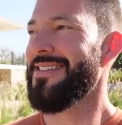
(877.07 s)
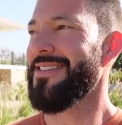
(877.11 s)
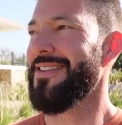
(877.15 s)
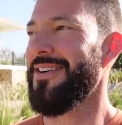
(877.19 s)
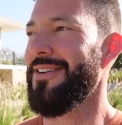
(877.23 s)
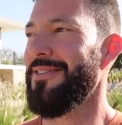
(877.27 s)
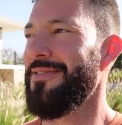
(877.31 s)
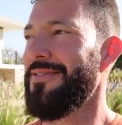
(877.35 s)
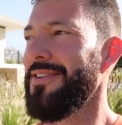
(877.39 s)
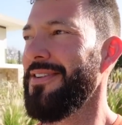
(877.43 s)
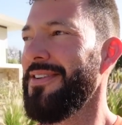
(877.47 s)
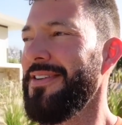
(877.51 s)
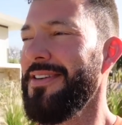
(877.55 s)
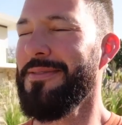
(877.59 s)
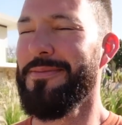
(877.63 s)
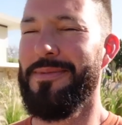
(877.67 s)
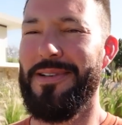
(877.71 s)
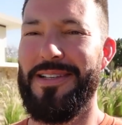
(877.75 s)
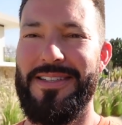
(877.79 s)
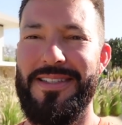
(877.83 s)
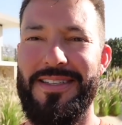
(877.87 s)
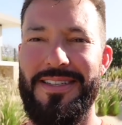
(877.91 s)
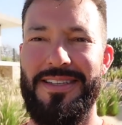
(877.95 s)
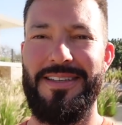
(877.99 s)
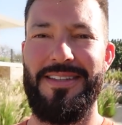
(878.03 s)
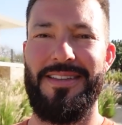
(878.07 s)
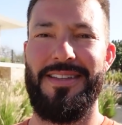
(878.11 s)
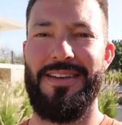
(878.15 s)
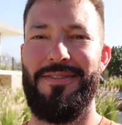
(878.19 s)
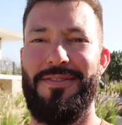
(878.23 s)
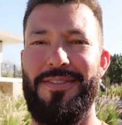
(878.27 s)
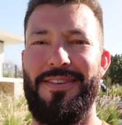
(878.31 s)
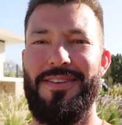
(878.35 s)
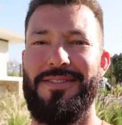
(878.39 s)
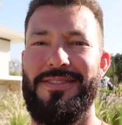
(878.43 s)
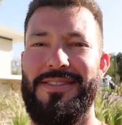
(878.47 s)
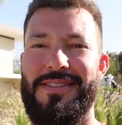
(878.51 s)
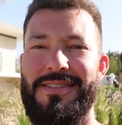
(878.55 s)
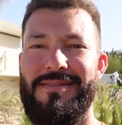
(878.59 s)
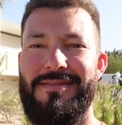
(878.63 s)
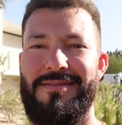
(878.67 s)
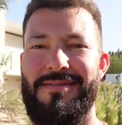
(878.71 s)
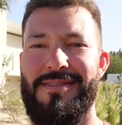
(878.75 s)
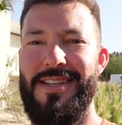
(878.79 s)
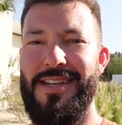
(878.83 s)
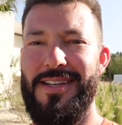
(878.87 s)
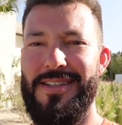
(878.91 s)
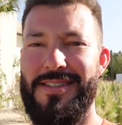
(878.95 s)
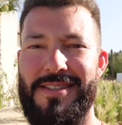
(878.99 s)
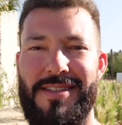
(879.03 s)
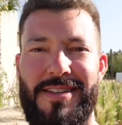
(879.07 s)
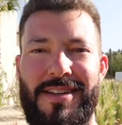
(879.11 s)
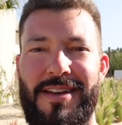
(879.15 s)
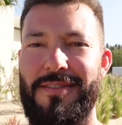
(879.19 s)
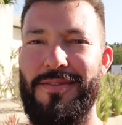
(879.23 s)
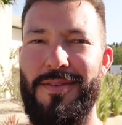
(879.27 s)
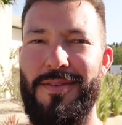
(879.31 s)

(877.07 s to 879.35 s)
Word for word: So I feel it in my teeth. I feel dusty